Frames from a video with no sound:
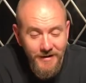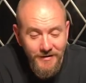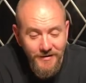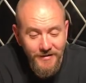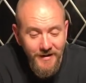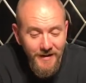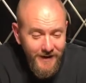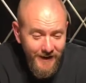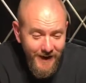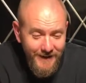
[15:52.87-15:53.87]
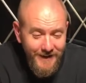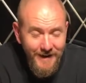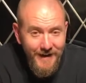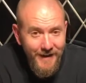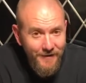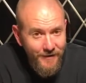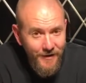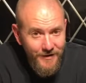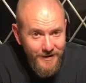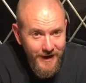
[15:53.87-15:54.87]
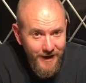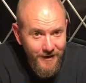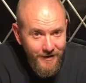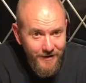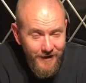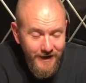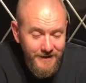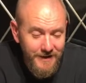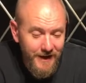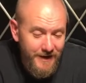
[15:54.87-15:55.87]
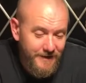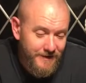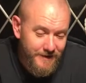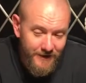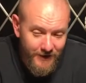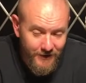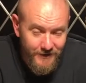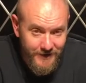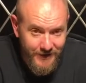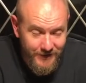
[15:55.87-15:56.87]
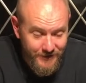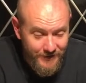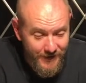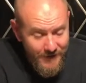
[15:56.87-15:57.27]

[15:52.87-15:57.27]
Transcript: It just, I didn't get that first layer correct and I lost adhesion.